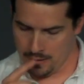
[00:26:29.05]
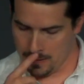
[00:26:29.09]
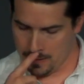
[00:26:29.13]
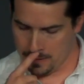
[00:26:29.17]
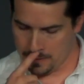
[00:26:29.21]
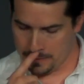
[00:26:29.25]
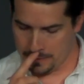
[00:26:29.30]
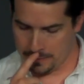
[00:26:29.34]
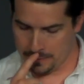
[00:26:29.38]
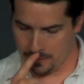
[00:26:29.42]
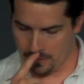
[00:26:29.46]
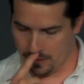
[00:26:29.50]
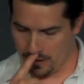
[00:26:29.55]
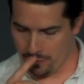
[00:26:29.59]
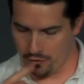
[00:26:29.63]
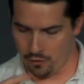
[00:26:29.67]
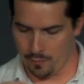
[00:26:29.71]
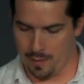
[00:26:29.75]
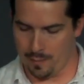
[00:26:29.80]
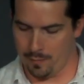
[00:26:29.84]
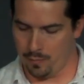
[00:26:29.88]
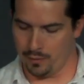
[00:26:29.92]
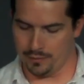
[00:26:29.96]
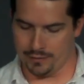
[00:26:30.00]
So I'll
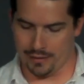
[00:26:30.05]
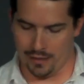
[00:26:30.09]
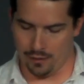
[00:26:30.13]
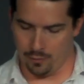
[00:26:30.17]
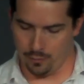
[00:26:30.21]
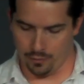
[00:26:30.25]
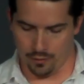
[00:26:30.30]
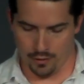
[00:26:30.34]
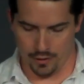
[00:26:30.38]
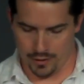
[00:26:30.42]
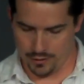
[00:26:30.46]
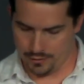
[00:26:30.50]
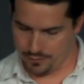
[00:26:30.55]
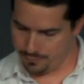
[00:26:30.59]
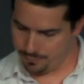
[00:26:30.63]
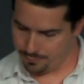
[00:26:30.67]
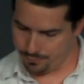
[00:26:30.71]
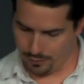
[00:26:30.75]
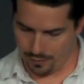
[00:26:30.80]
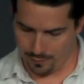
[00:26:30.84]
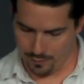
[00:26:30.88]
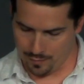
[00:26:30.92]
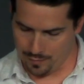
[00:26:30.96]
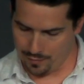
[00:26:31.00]
remember what that word is
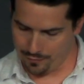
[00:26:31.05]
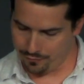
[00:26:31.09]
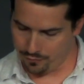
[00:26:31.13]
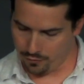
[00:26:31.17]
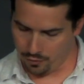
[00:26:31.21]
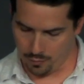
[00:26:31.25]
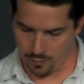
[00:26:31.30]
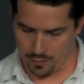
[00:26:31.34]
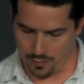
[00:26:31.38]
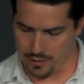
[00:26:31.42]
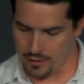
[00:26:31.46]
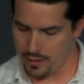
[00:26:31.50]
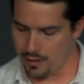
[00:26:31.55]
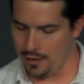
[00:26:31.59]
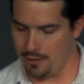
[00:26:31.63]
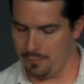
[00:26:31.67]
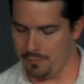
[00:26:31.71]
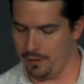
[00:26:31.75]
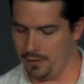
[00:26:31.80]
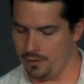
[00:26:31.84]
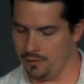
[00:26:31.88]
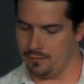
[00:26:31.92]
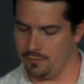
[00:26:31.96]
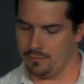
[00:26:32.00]
probably before we're done,
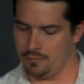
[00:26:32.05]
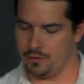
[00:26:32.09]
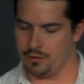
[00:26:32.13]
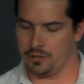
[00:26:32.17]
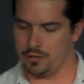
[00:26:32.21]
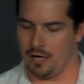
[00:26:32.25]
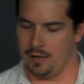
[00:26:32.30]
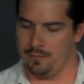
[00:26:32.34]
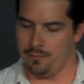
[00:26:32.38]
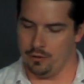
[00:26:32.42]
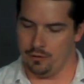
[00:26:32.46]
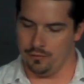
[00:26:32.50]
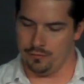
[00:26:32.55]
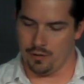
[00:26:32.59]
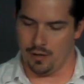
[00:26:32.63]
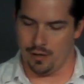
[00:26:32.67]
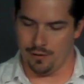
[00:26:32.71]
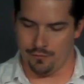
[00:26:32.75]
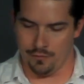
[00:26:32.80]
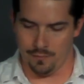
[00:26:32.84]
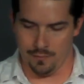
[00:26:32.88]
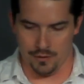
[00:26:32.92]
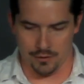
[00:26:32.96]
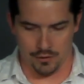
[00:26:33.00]
but we're just going to move on
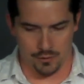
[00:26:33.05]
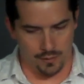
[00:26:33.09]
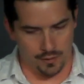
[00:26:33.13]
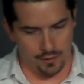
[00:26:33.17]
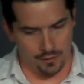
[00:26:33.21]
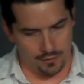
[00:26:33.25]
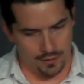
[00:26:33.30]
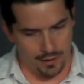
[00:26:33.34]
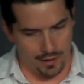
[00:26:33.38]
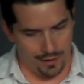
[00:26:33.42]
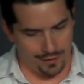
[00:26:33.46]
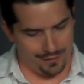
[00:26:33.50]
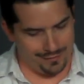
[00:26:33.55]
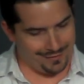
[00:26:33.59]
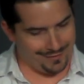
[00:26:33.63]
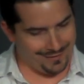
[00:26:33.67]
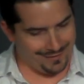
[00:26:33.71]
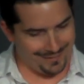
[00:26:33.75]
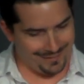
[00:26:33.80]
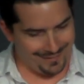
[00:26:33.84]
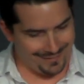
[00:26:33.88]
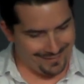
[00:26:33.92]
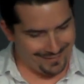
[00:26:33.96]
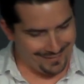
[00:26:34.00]
from this one, okay?
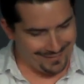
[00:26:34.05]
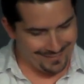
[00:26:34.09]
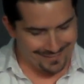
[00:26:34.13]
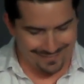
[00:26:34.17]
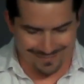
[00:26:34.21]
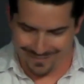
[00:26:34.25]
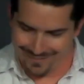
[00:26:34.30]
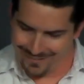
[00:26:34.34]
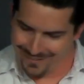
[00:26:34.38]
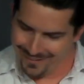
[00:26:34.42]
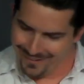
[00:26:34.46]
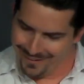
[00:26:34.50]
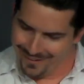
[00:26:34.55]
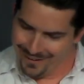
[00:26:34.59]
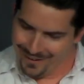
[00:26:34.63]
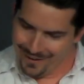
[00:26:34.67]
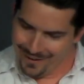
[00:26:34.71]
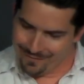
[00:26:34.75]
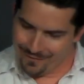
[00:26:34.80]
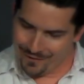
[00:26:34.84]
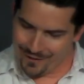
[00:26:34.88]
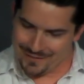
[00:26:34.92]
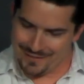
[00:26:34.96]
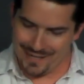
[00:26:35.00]

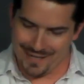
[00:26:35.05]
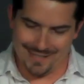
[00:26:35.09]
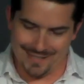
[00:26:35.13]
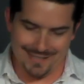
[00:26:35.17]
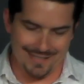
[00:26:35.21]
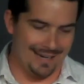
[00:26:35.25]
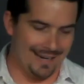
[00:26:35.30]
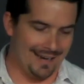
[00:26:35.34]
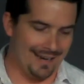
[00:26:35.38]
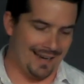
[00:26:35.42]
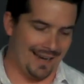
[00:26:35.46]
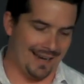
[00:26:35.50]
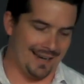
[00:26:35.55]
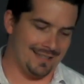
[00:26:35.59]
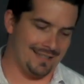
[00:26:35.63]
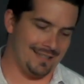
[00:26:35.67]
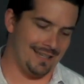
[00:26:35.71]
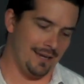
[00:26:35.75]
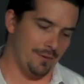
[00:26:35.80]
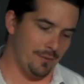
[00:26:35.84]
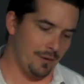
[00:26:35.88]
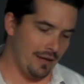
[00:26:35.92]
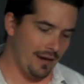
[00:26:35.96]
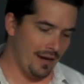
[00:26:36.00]
Verse 18 and
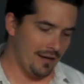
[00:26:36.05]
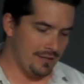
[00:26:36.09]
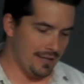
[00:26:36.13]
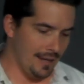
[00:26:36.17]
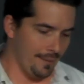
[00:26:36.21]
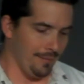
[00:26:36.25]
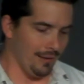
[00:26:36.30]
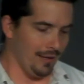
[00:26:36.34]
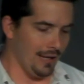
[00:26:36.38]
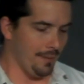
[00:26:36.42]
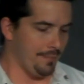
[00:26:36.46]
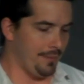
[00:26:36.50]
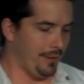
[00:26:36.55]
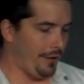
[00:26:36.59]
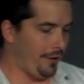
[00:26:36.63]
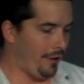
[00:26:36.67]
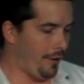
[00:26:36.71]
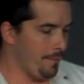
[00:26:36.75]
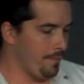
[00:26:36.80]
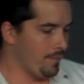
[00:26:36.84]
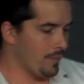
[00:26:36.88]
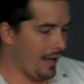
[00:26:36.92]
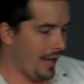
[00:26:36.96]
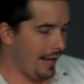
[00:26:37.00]
19, we're going to double up here.
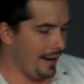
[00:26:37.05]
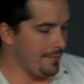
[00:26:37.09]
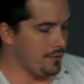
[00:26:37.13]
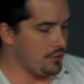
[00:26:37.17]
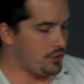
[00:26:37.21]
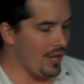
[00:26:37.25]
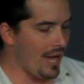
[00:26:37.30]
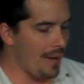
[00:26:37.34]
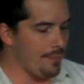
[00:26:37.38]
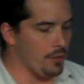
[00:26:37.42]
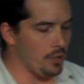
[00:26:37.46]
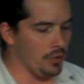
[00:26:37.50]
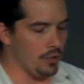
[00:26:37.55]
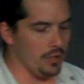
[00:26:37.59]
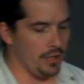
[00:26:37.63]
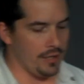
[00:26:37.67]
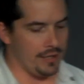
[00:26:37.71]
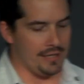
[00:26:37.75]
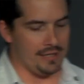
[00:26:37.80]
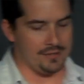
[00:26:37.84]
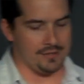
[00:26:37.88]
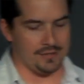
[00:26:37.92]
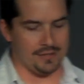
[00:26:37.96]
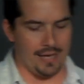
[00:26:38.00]
And of Zebulun
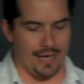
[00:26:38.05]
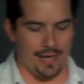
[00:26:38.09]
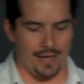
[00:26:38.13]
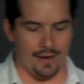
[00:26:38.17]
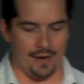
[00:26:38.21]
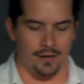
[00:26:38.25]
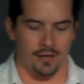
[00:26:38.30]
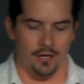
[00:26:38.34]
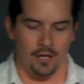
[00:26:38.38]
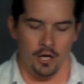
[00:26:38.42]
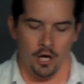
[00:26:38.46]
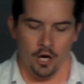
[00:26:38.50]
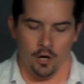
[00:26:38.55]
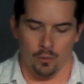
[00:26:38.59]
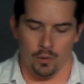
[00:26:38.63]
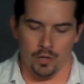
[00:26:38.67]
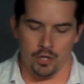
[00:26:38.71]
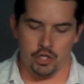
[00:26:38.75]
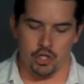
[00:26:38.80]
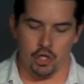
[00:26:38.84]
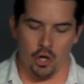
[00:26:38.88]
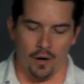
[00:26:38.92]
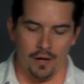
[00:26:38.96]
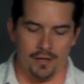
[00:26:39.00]
he said,
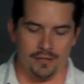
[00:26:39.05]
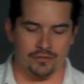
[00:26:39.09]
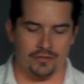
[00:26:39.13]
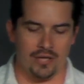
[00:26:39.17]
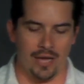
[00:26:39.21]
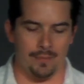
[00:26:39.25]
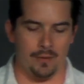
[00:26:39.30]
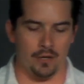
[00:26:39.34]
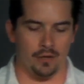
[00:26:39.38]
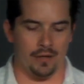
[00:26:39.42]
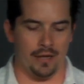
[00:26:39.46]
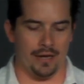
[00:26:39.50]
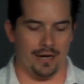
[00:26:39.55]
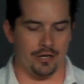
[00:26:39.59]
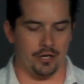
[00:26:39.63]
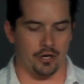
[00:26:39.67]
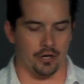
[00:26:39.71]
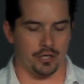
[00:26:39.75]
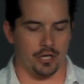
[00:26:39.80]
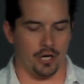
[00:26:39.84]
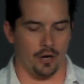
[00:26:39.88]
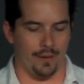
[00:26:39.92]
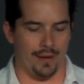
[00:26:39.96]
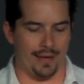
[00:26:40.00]
rejoice, Zebulun, in your
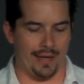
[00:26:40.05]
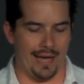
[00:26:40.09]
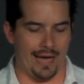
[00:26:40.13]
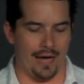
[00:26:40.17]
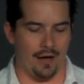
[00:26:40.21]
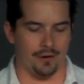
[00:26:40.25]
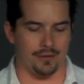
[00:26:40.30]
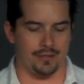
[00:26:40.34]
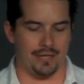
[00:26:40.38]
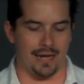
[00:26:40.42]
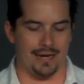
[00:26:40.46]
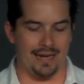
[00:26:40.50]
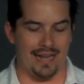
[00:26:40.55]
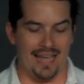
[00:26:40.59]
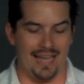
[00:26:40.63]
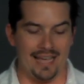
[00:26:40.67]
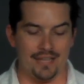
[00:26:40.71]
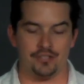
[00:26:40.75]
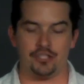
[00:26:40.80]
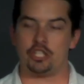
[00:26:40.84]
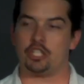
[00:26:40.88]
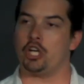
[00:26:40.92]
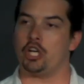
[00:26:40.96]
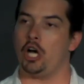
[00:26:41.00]
going out, and
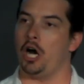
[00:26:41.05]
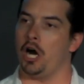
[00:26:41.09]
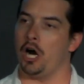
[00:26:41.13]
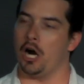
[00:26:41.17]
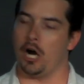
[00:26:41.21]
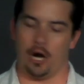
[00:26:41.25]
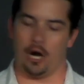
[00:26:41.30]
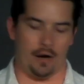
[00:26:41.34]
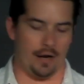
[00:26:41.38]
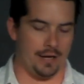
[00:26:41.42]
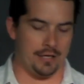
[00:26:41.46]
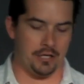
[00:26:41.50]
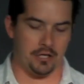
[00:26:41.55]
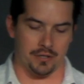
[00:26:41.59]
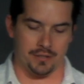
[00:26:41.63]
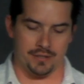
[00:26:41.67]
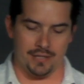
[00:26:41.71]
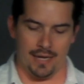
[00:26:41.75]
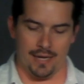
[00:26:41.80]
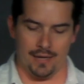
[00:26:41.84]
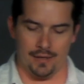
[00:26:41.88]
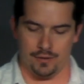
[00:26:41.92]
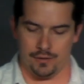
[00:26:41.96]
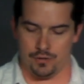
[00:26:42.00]
Issachar in your
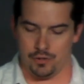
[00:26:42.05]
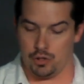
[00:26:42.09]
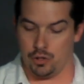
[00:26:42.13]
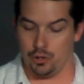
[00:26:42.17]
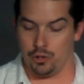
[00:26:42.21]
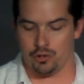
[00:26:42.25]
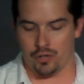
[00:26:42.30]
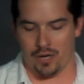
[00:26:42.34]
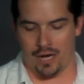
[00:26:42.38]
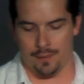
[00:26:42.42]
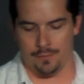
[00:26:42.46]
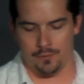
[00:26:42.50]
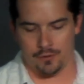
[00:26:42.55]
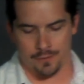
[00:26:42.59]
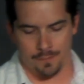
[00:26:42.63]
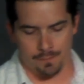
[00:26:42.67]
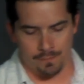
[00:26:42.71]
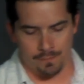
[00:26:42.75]
tents, two tribes.